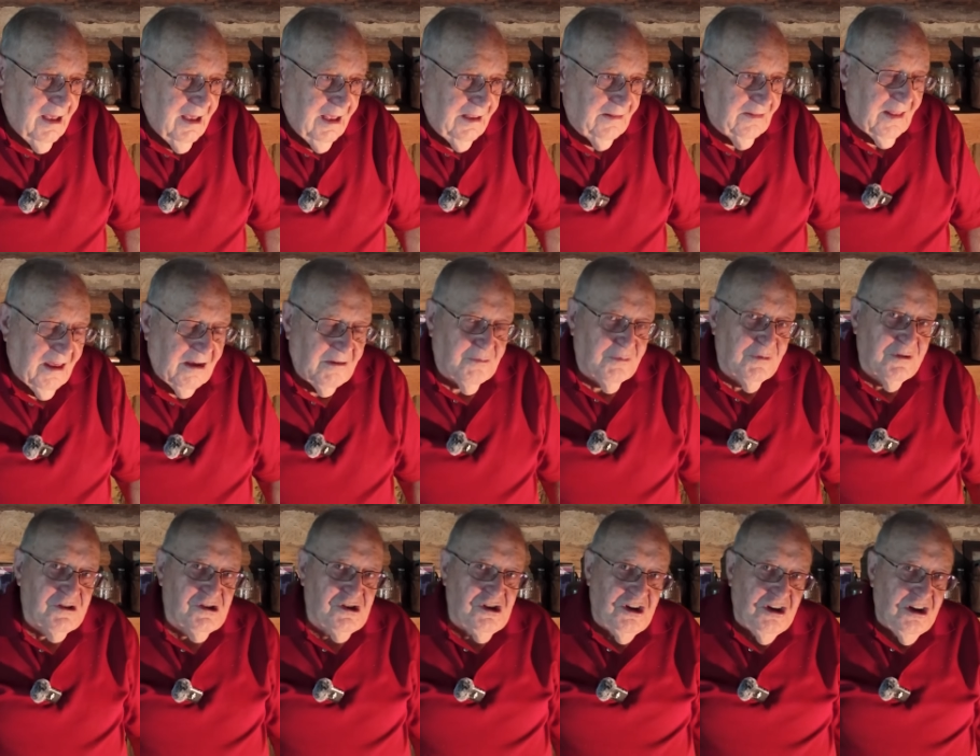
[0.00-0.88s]
And there
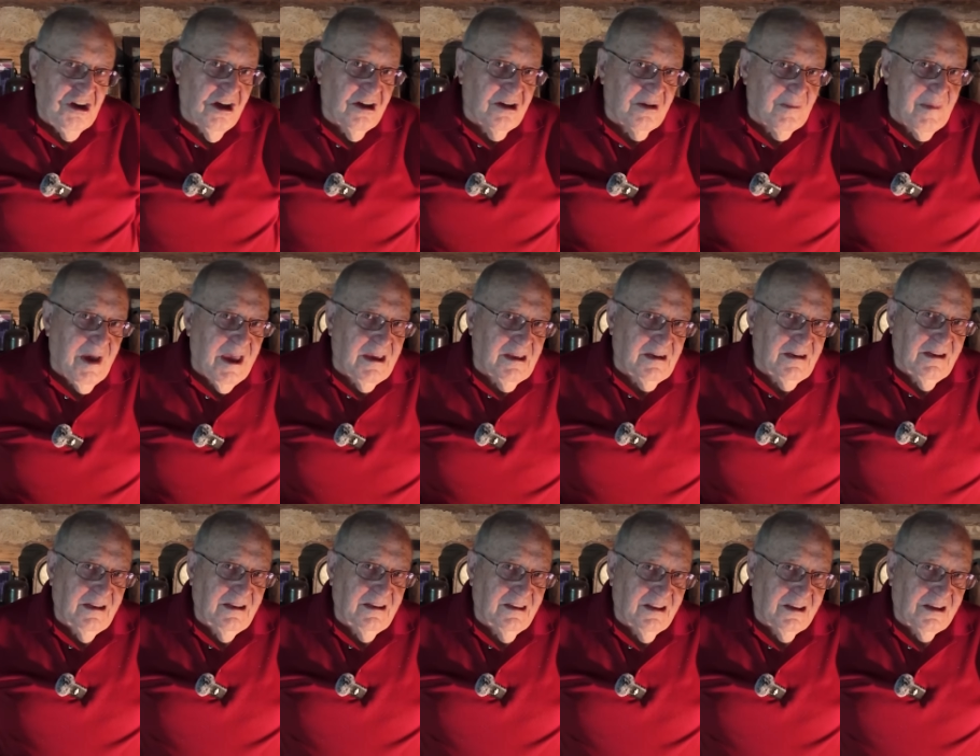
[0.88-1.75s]
was a young man
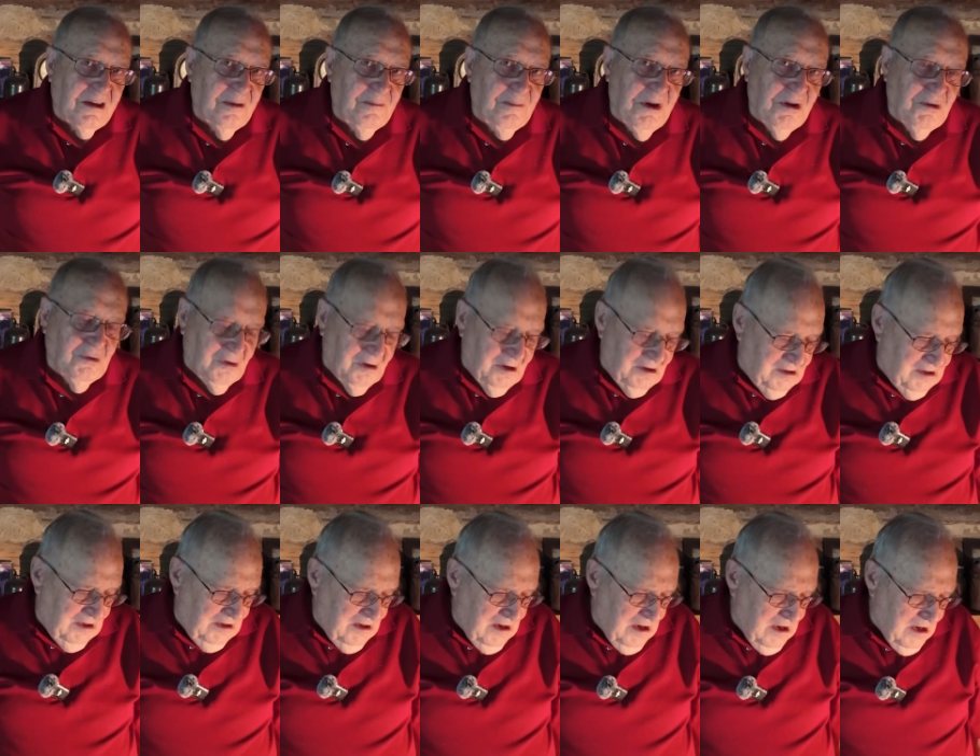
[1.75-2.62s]
in the
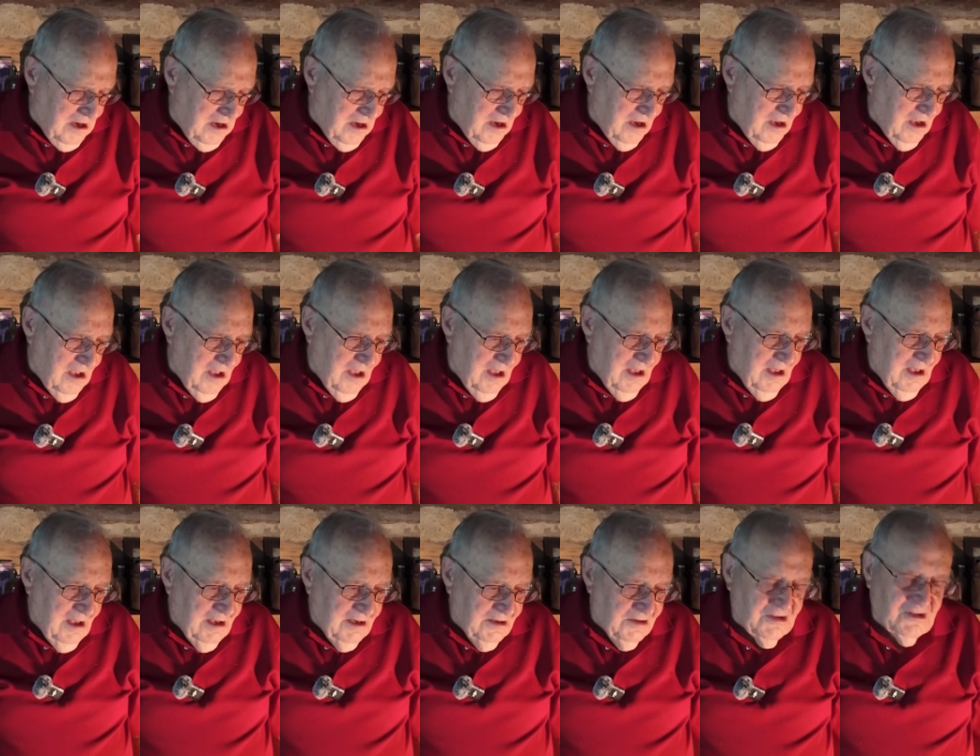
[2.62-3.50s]
community
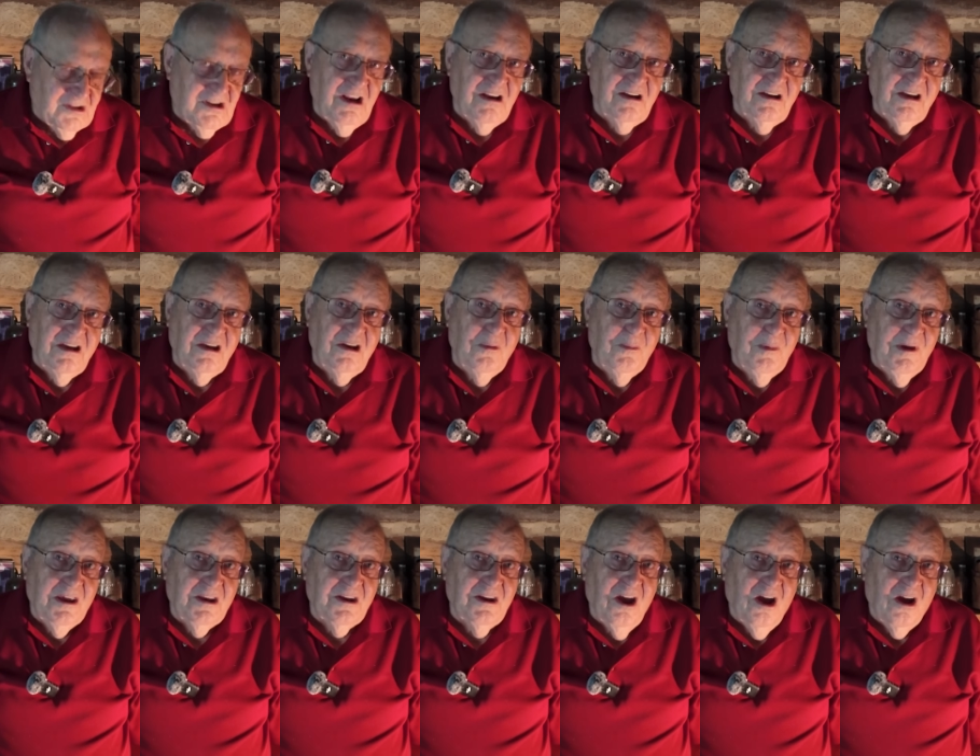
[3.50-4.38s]
studying to be
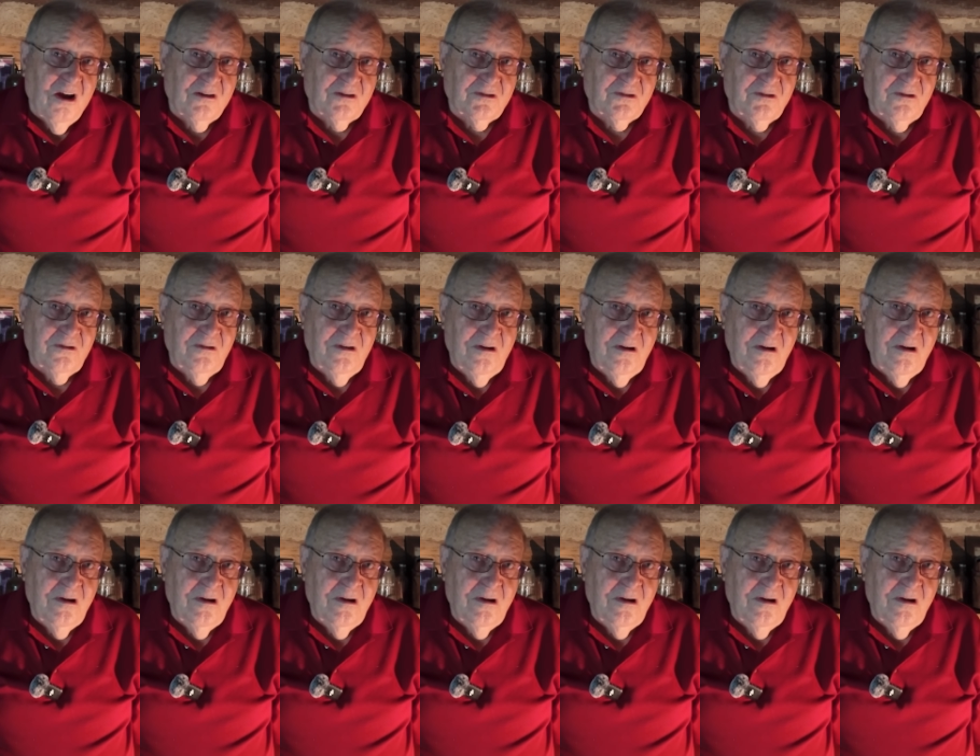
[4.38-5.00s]
a doctor,